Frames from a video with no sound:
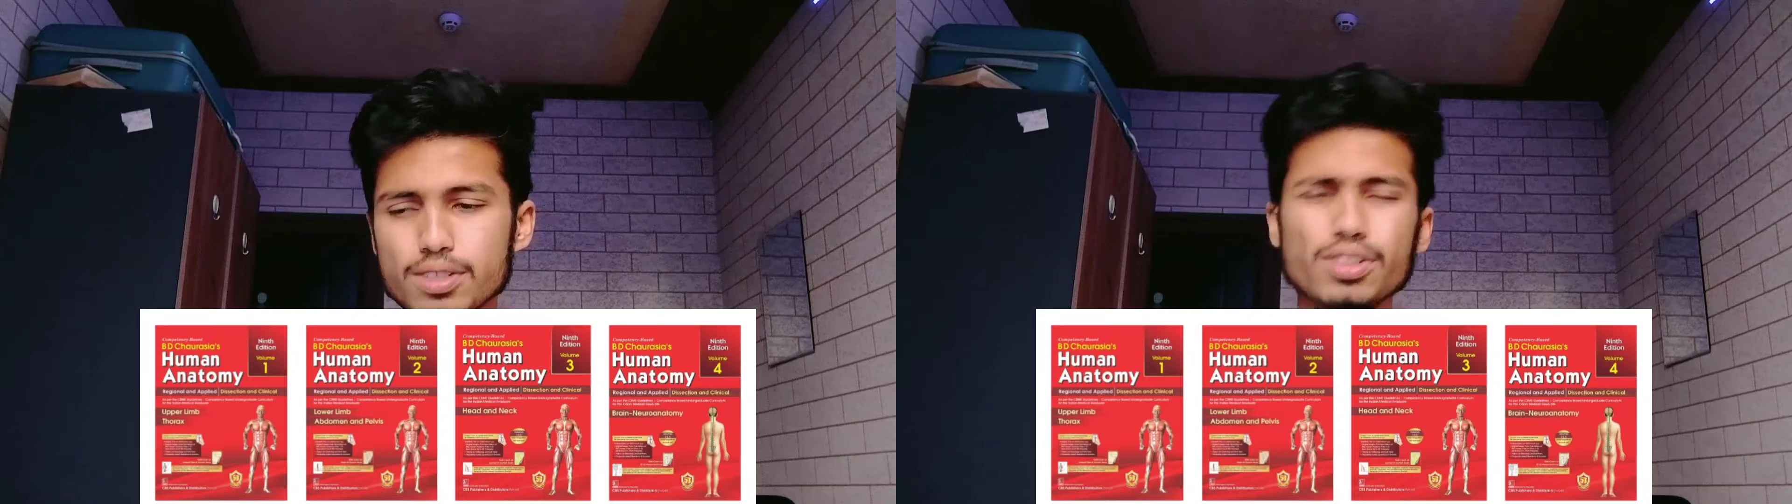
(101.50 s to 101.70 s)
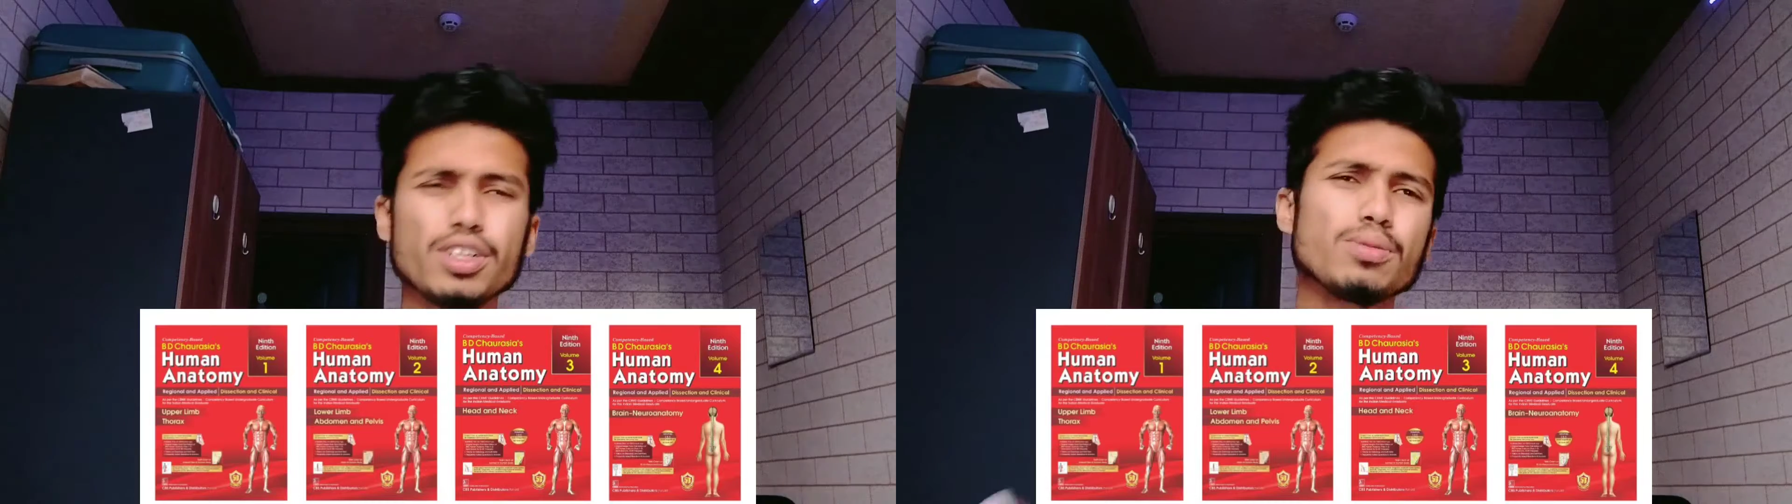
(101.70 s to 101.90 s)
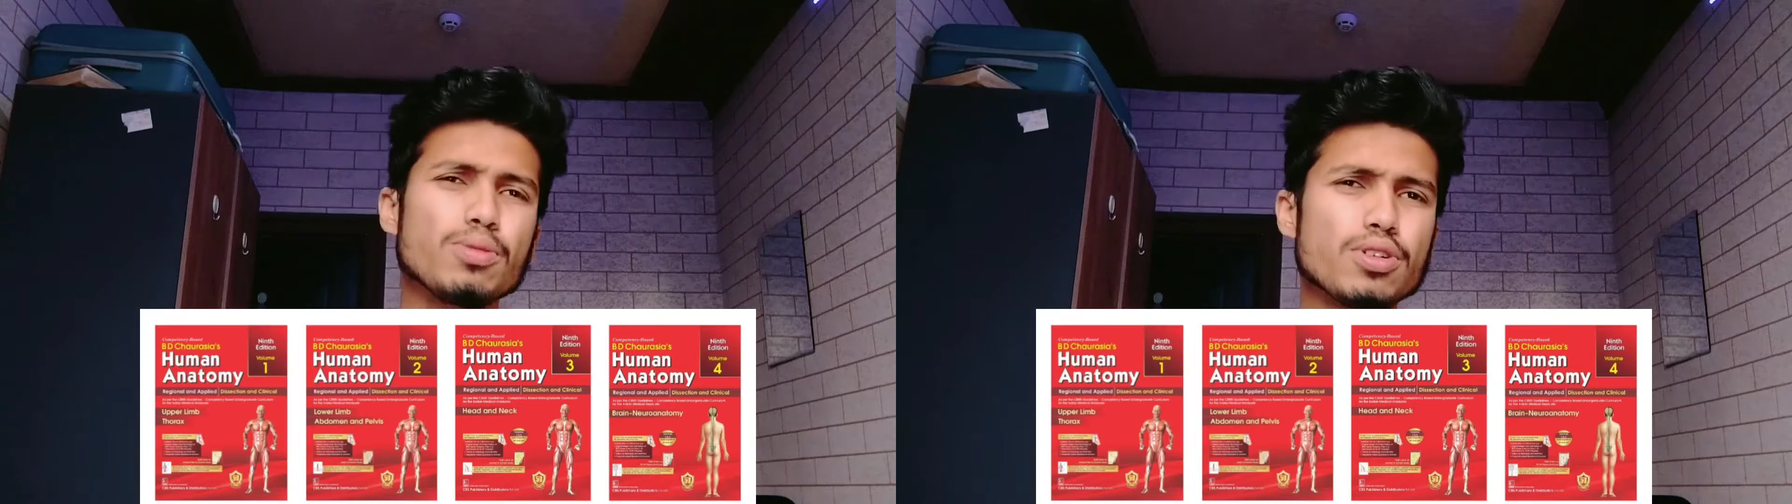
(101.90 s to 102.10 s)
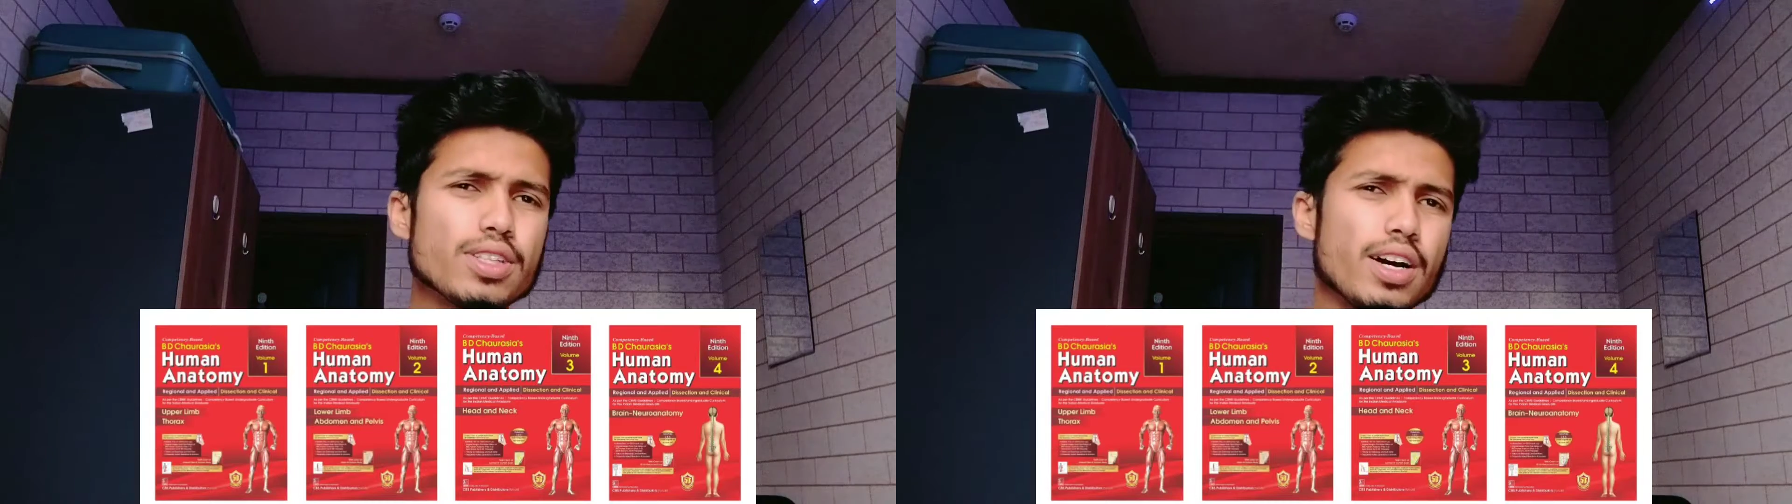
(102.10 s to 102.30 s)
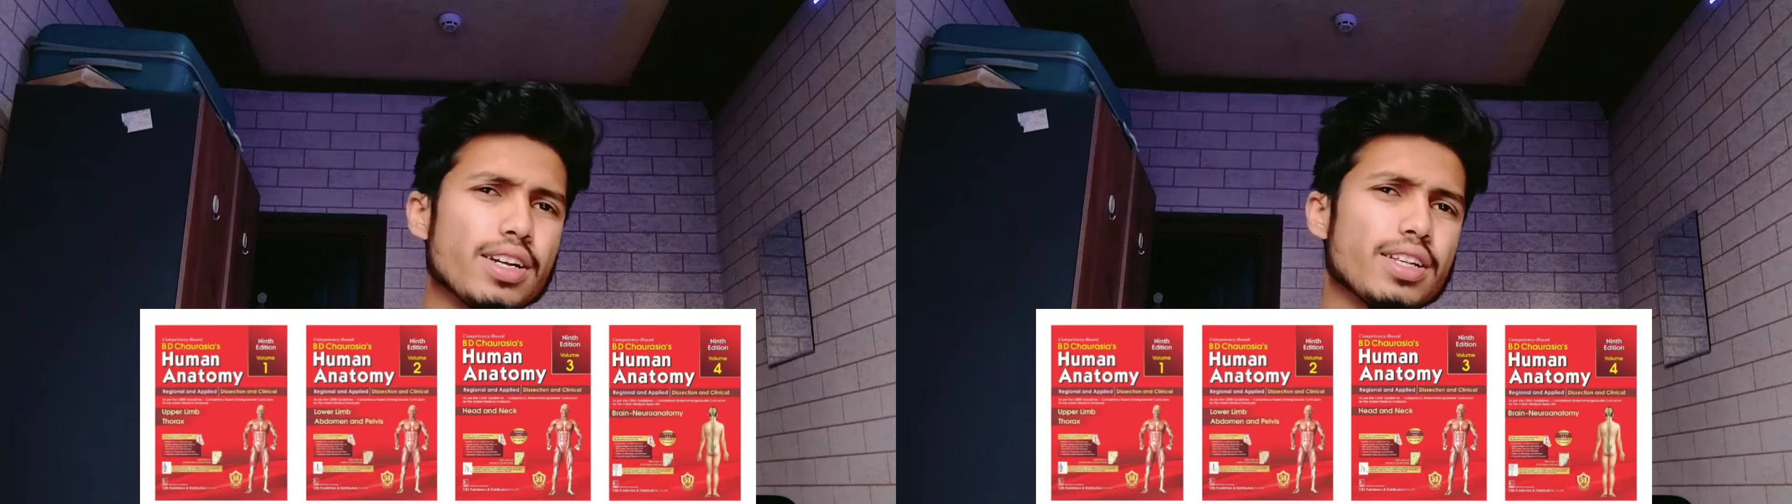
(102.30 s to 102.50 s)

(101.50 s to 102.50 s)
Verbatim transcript: So these books are